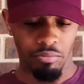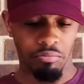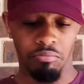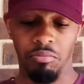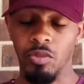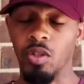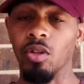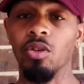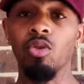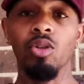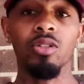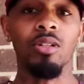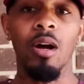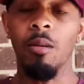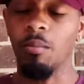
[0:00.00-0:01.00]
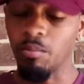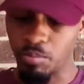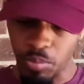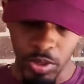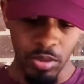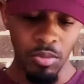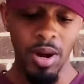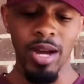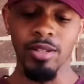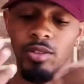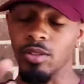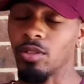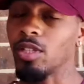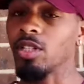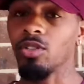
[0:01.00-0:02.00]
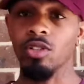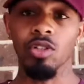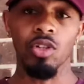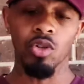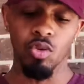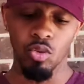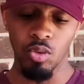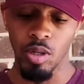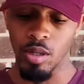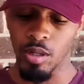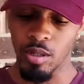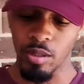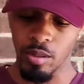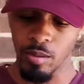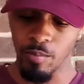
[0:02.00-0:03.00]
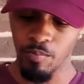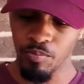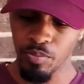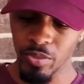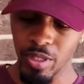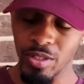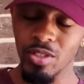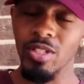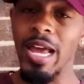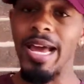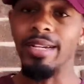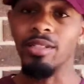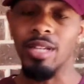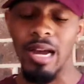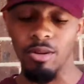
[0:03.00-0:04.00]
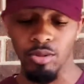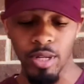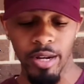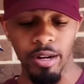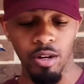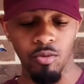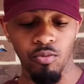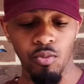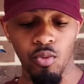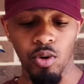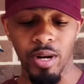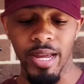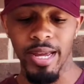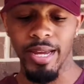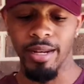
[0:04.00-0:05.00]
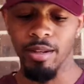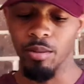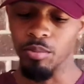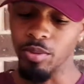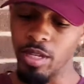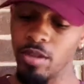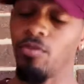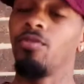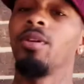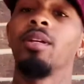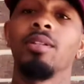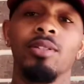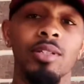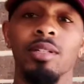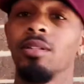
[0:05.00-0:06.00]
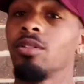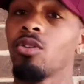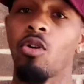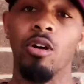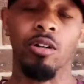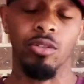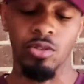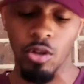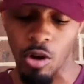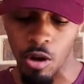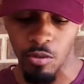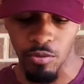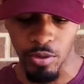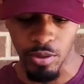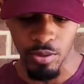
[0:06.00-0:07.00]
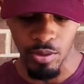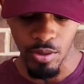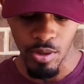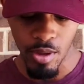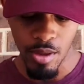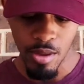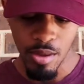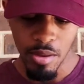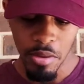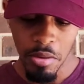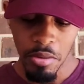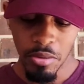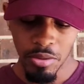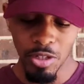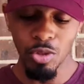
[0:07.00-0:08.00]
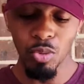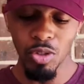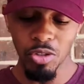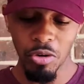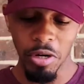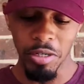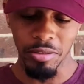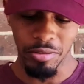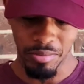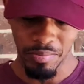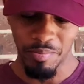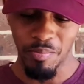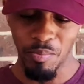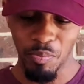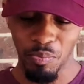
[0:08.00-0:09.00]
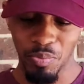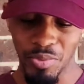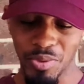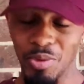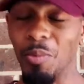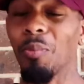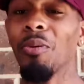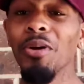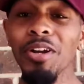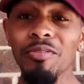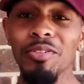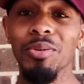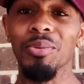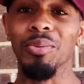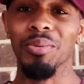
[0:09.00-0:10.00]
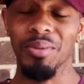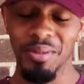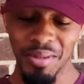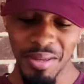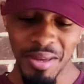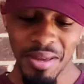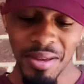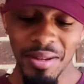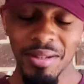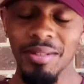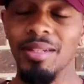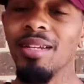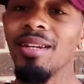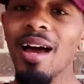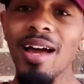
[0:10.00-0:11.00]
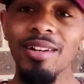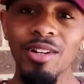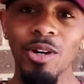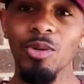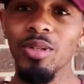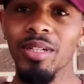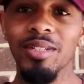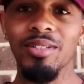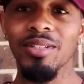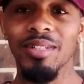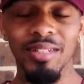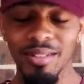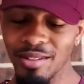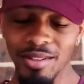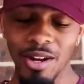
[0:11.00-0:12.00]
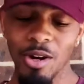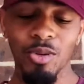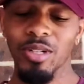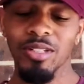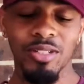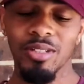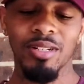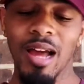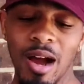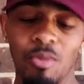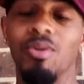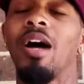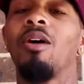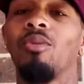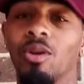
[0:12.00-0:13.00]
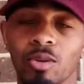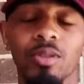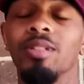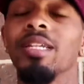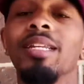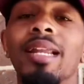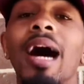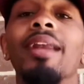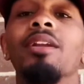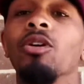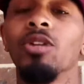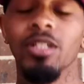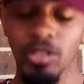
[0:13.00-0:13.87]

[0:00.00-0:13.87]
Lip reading: of course I'm putting my statistical stats out there for the A&M defense against the Arkansas offense. This was crazy. The preview. Did not know this, and no, this is not when I wrote it. Did not know this at